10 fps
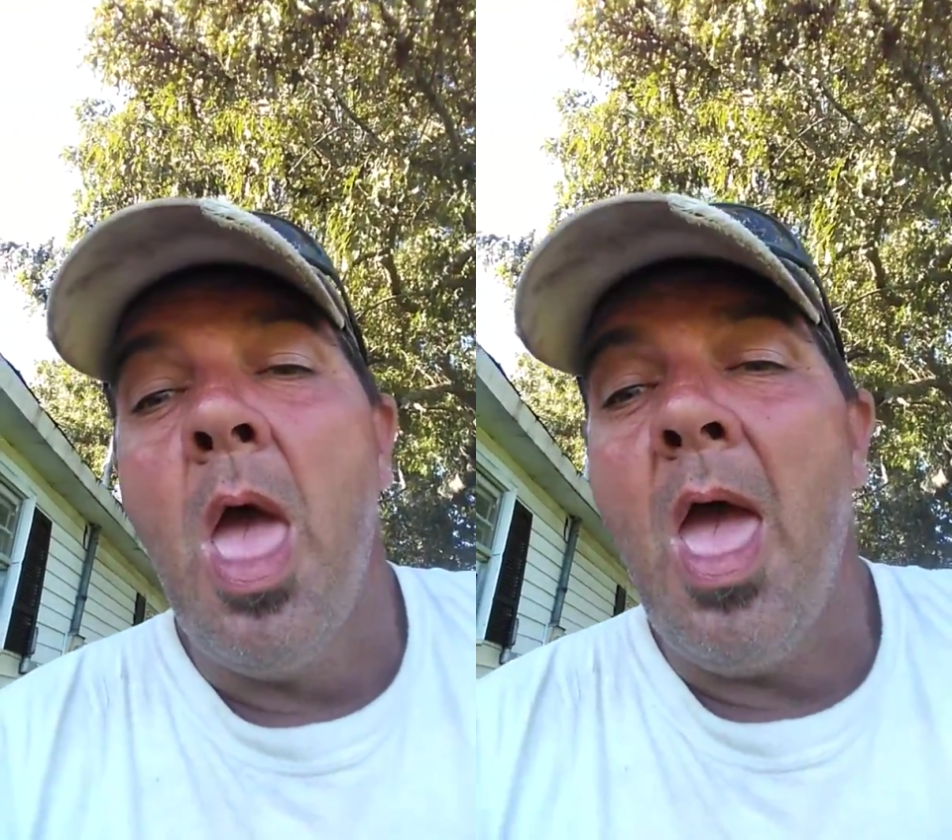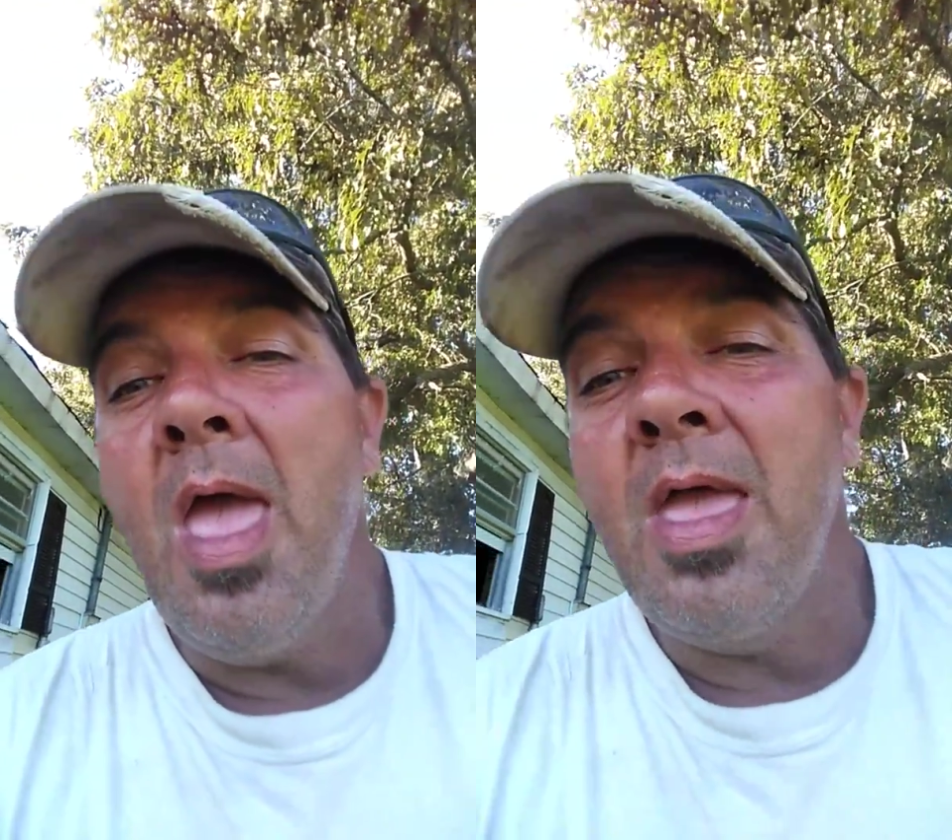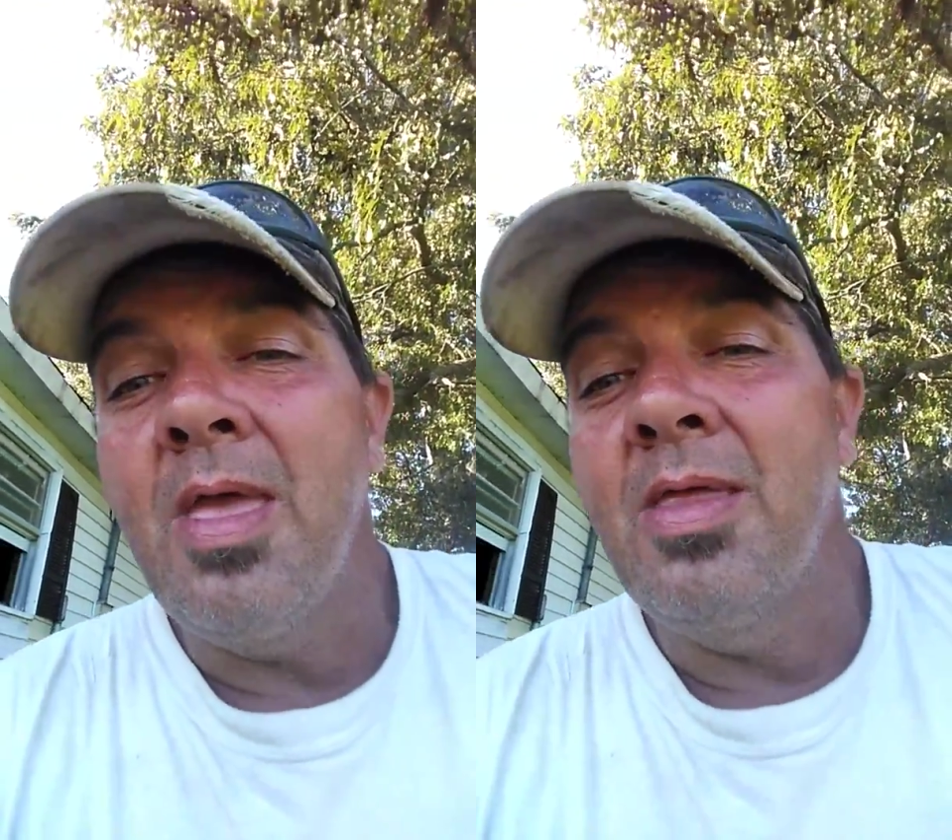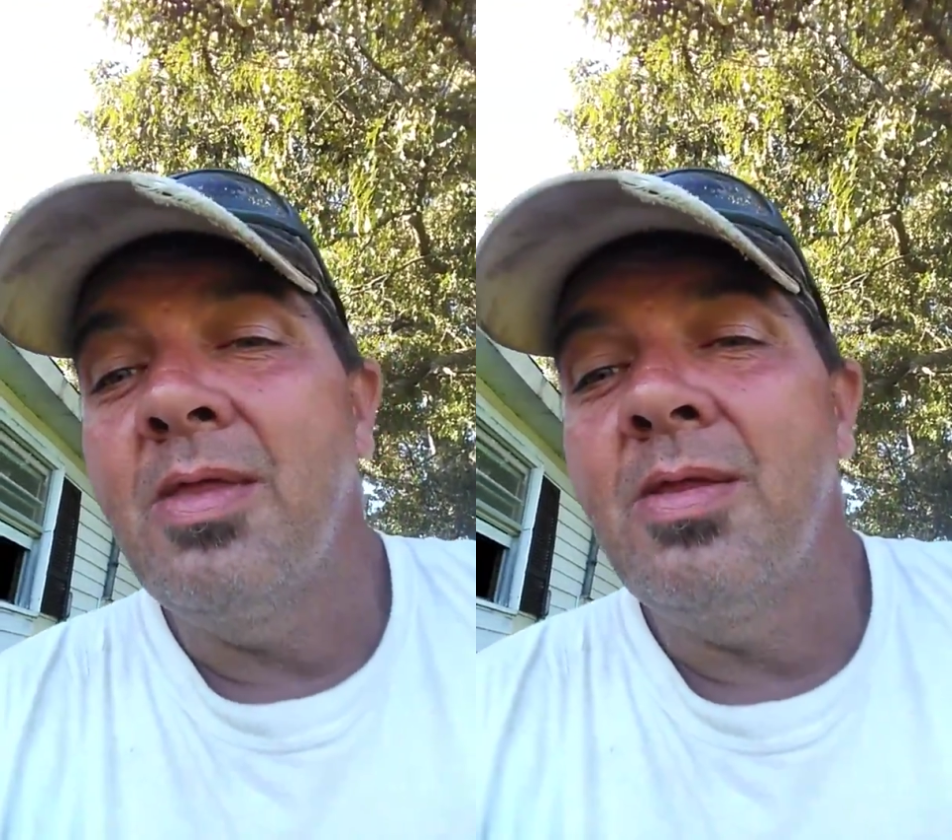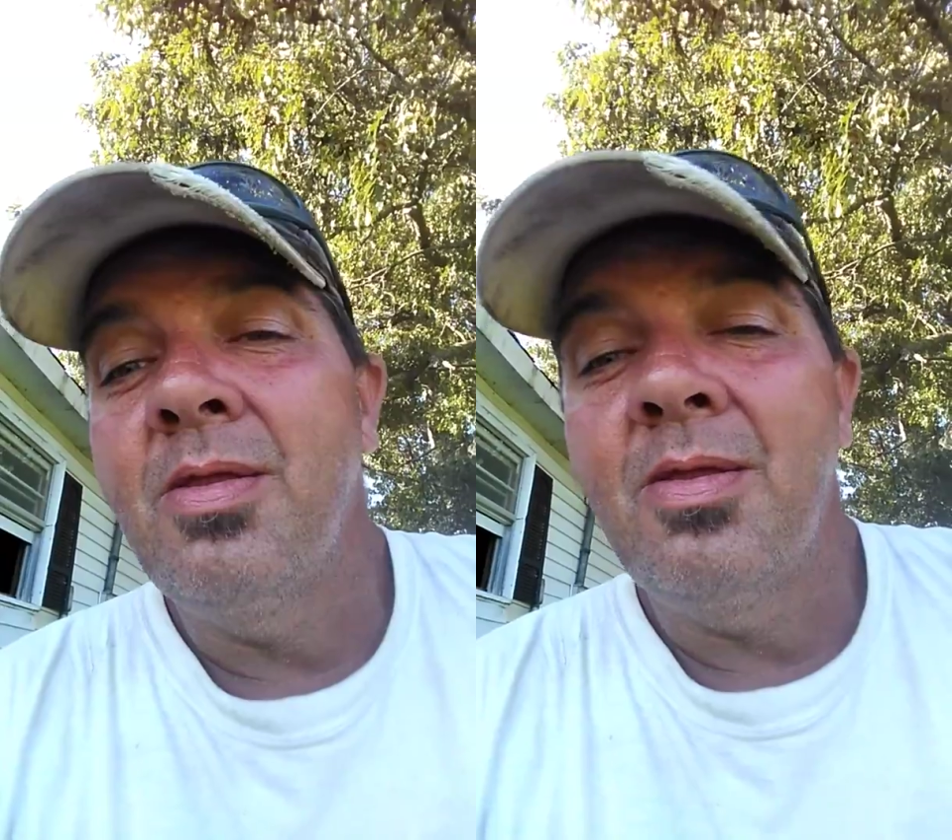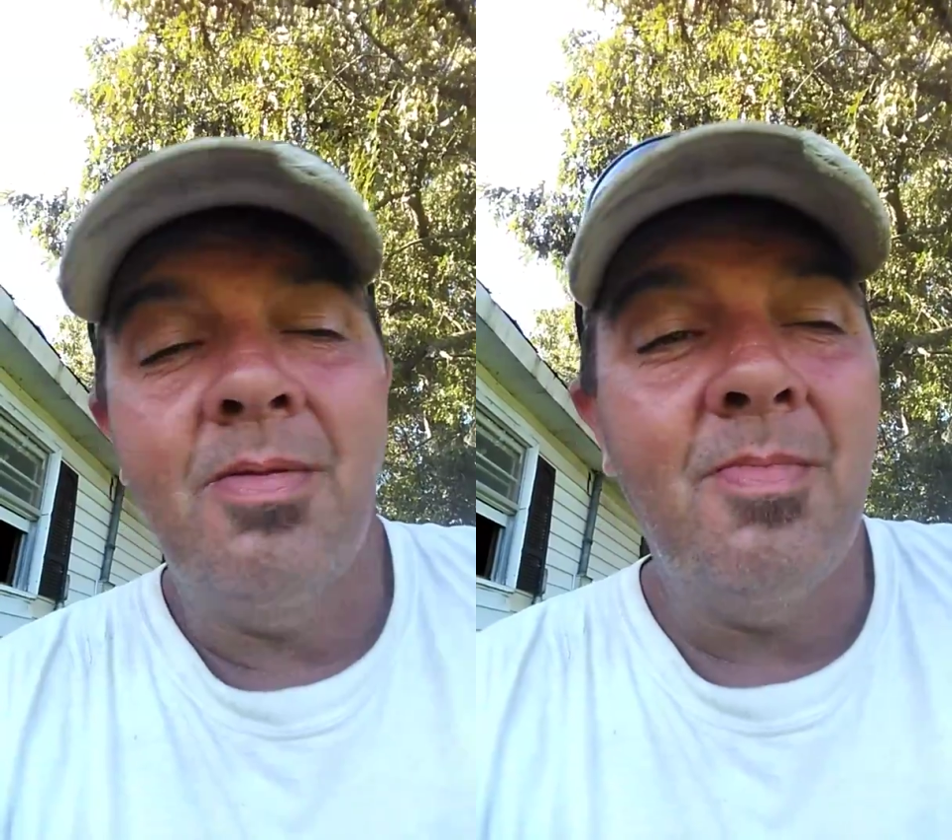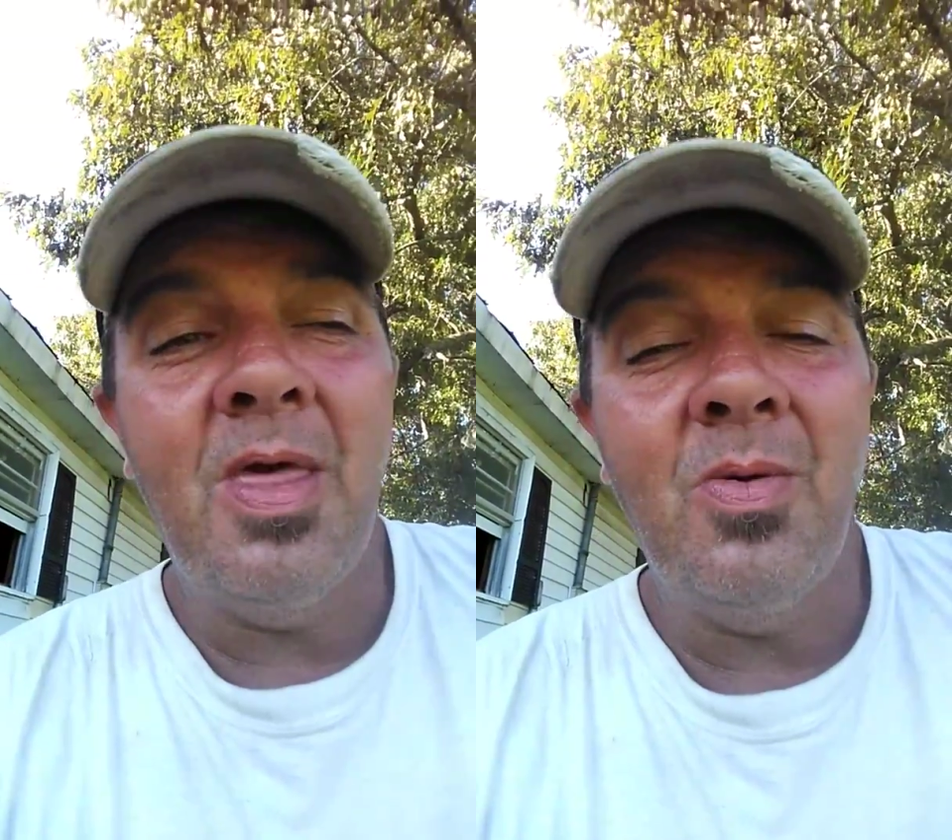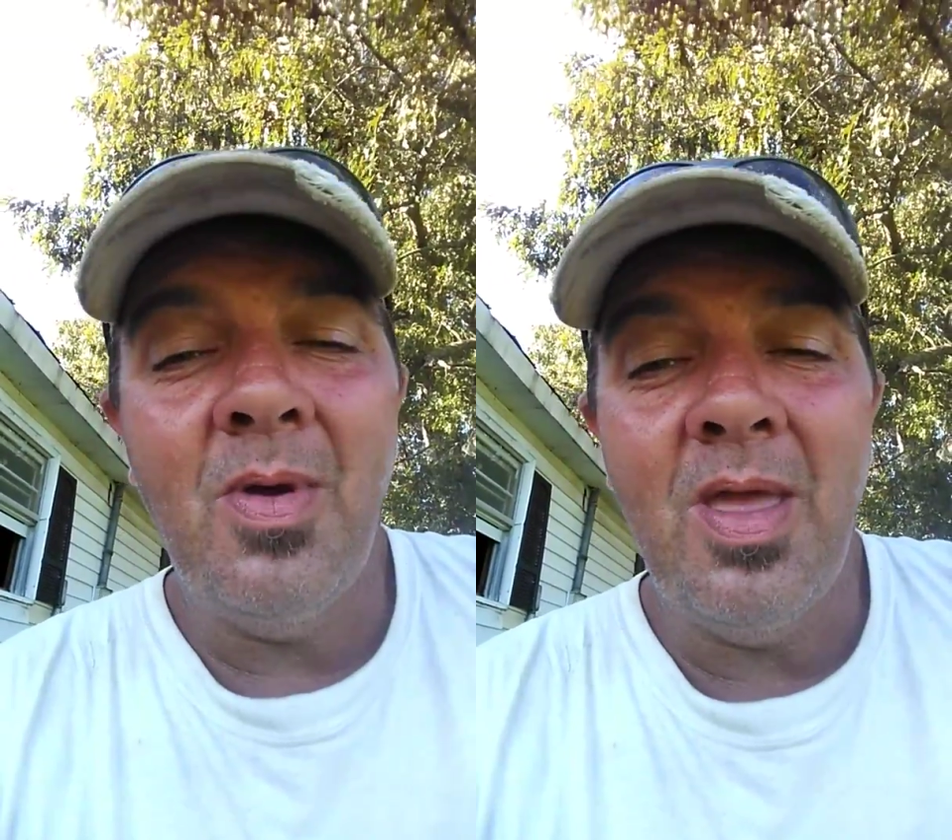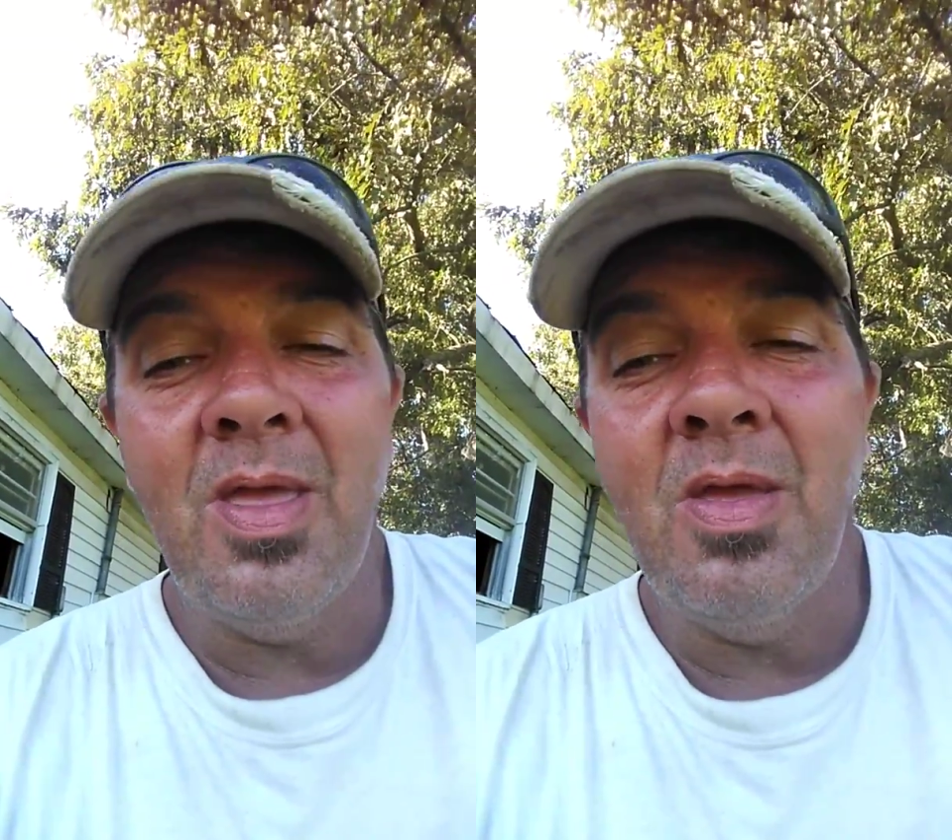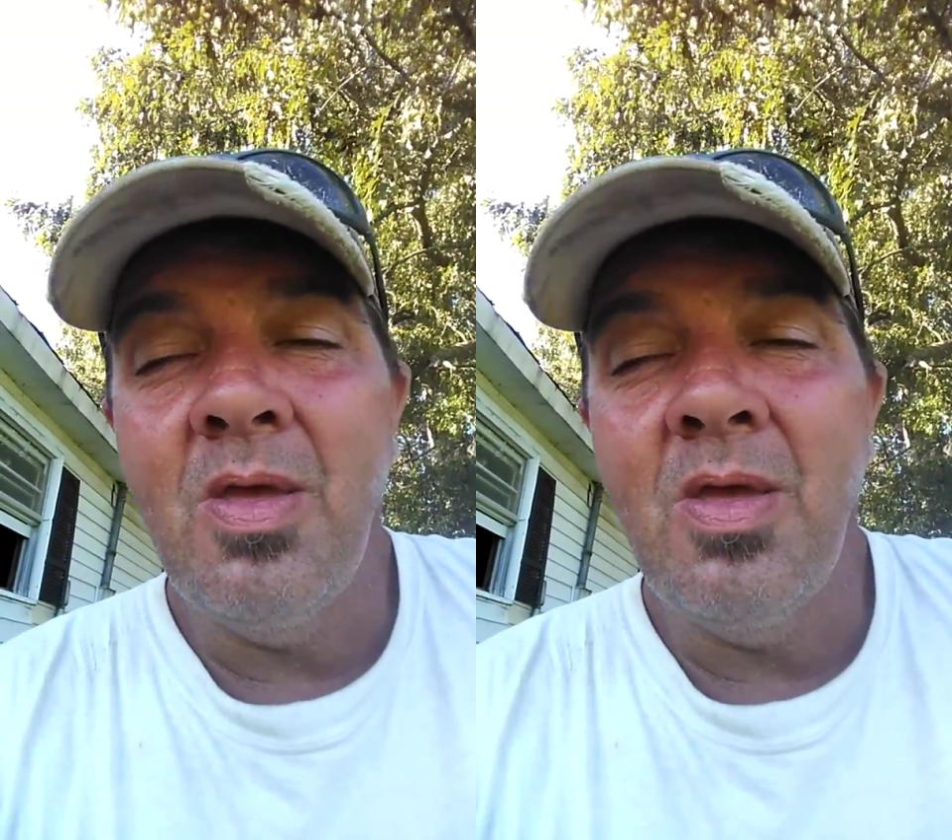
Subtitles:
Hey, by the way,